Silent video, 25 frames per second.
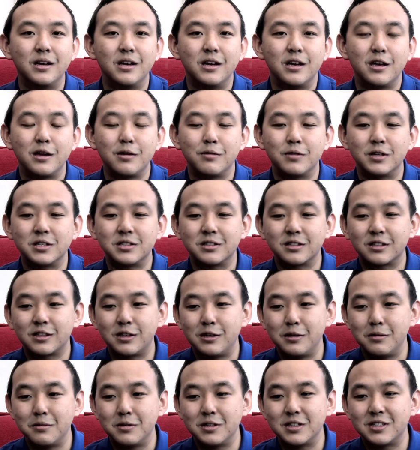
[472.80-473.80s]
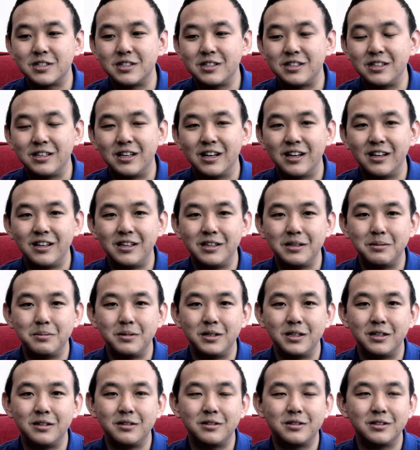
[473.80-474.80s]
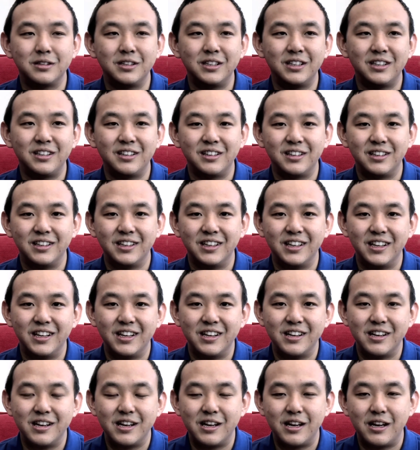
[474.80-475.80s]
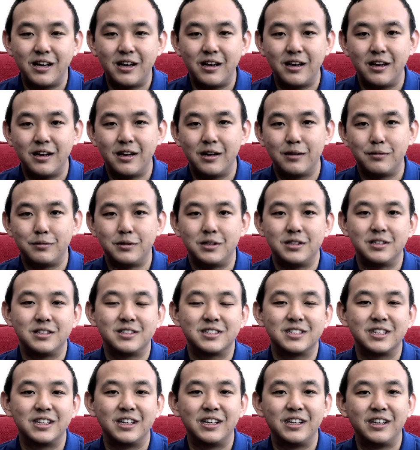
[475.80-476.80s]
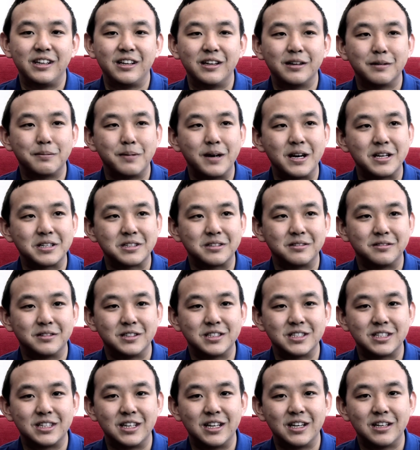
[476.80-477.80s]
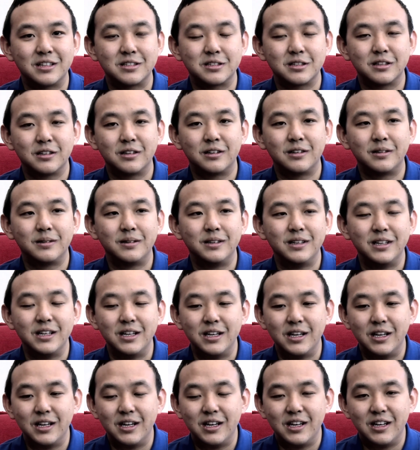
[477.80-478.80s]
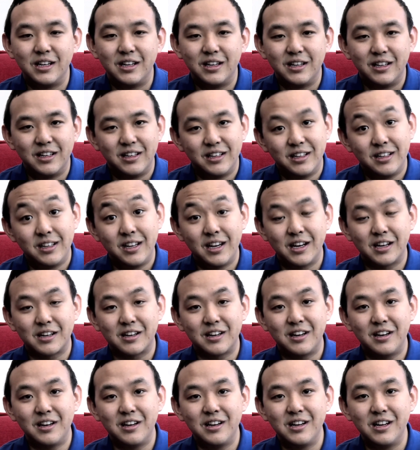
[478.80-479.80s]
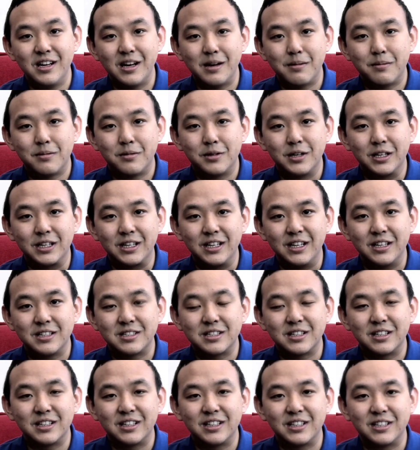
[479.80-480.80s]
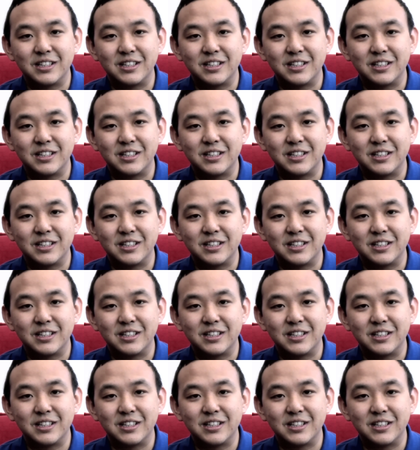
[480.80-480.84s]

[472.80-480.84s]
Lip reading: It was a curiosity that led me into it. I wouldn't say the passion was there. So yeah, currently I'm working as a